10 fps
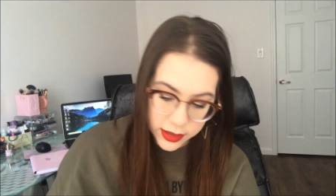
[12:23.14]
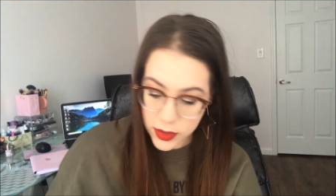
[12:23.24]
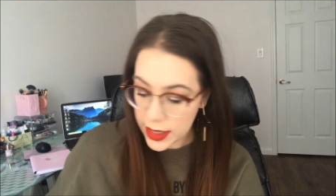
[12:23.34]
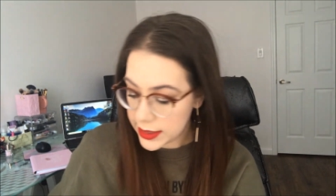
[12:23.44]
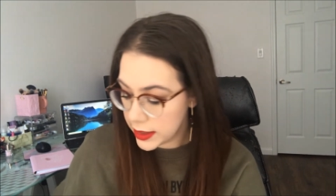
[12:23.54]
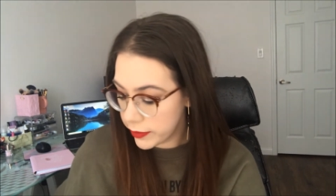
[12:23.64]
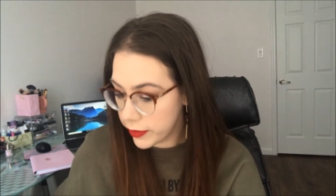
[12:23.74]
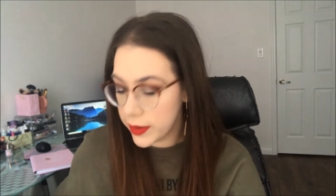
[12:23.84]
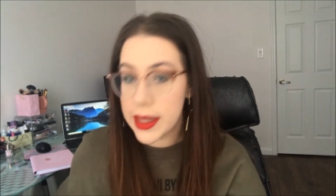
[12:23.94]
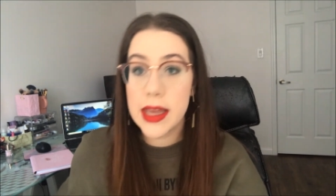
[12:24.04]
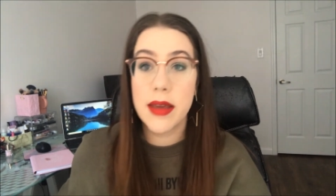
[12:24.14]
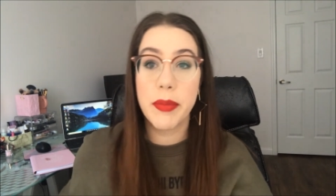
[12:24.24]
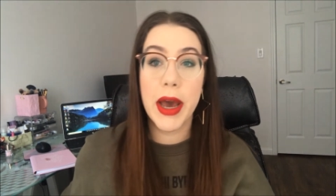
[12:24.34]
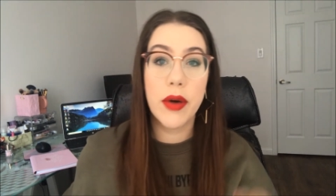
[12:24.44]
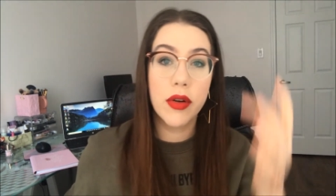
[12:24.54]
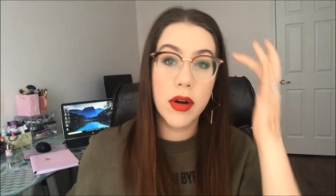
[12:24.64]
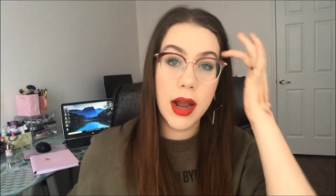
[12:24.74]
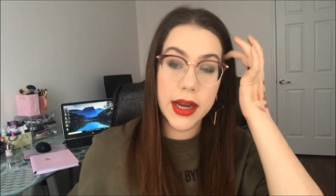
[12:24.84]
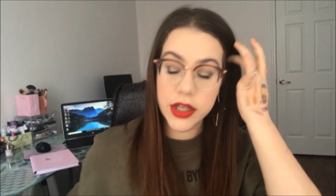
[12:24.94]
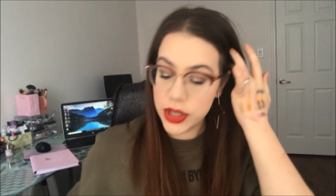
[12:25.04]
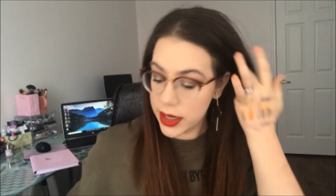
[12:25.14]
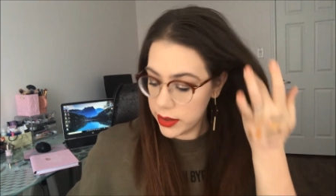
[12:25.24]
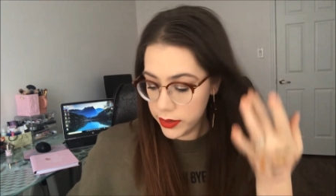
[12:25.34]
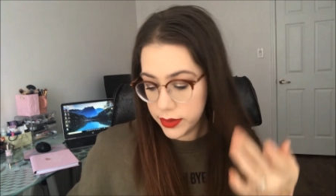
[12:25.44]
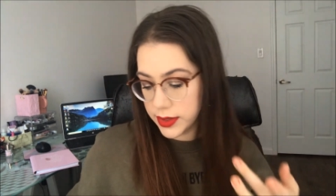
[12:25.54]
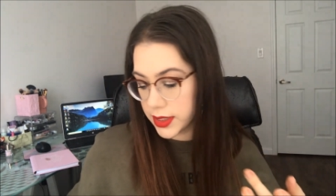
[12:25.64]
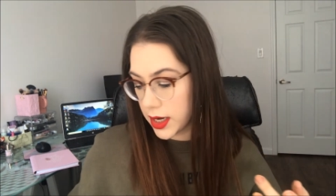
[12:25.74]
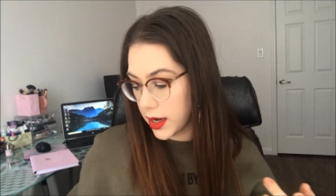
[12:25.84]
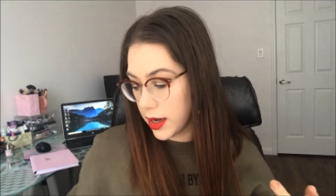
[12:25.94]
So that's it for the powder eyeshadows.